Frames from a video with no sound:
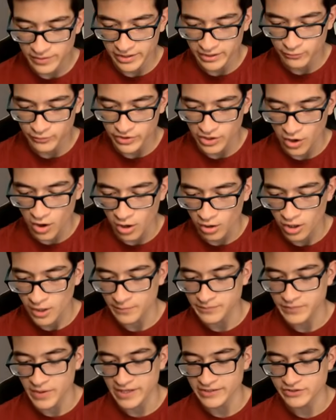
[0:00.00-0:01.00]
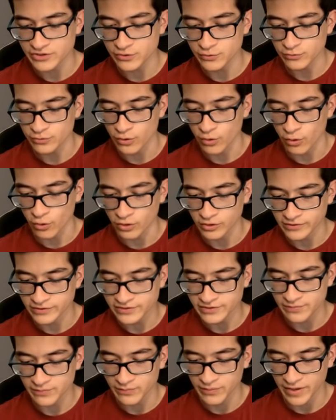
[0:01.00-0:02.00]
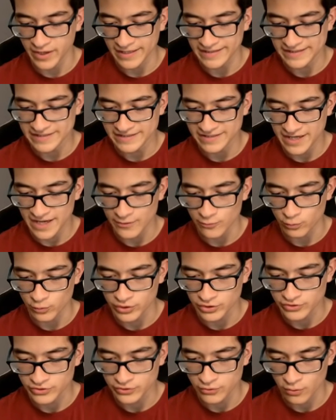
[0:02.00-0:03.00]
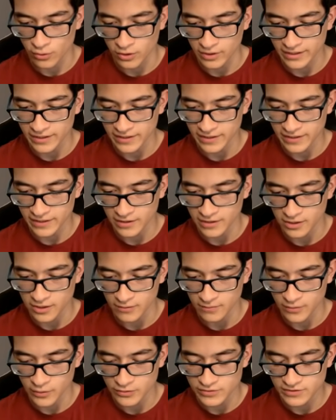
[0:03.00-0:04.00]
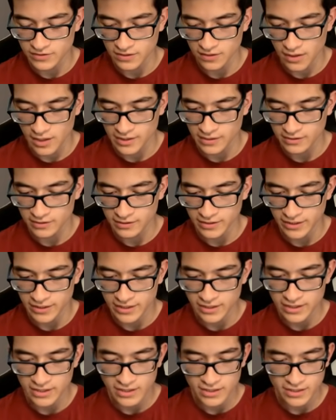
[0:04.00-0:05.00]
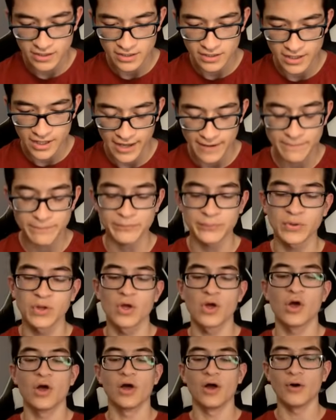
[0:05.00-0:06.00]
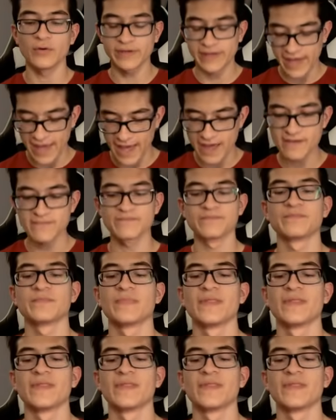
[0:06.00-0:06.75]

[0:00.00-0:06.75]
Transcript: minute. We are up by two goals, but this guy will score here, most likely. Yep. Okay.